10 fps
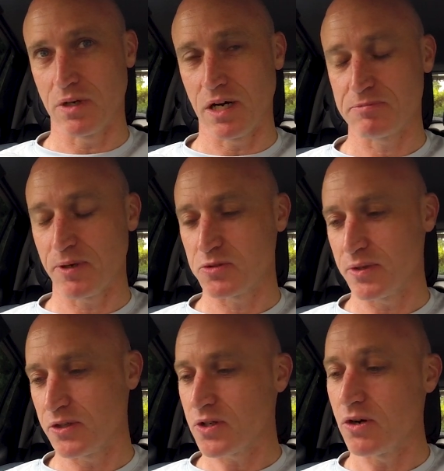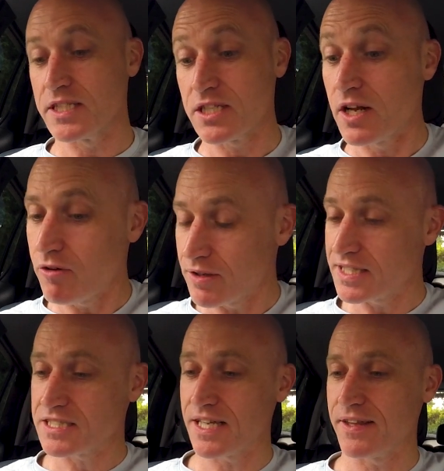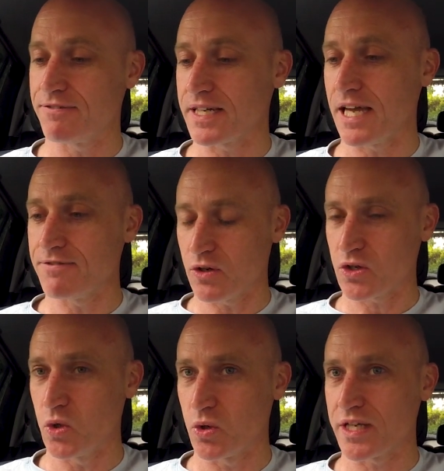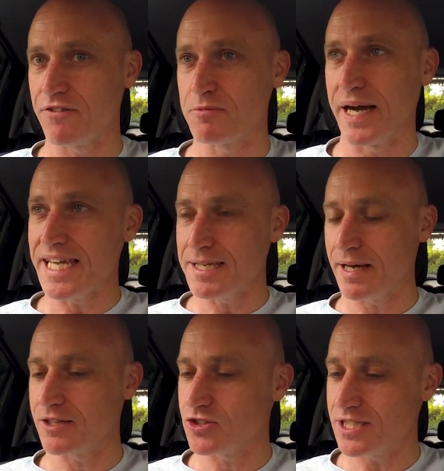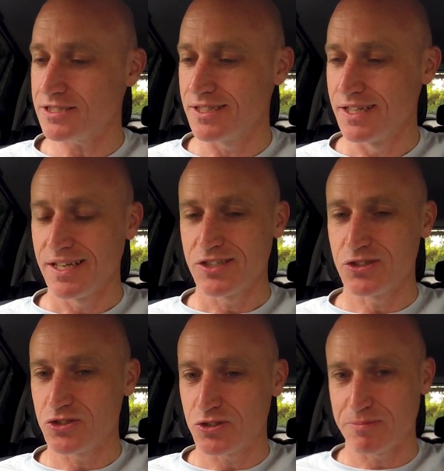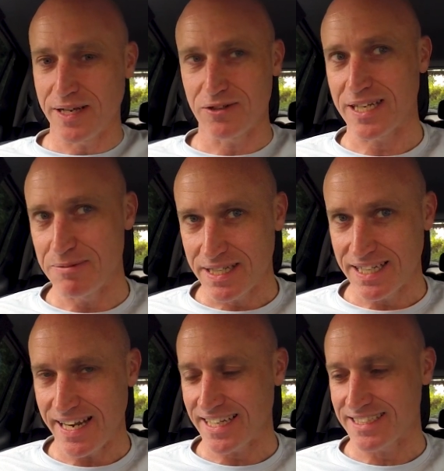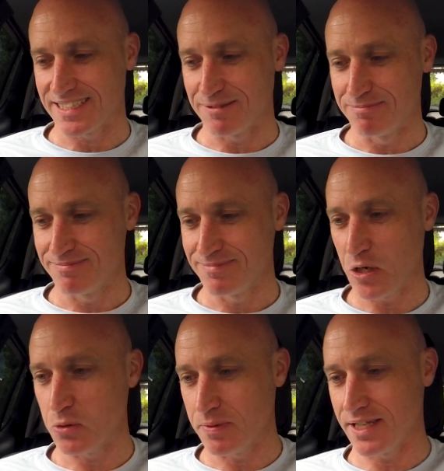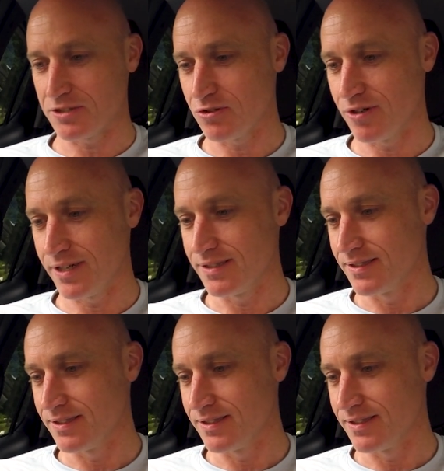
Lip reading: I spoke to one of your colleagues earlier on. They said that if I gave you a call and gave you my email address, you should be able to get me connected. I'm hoping that's all right.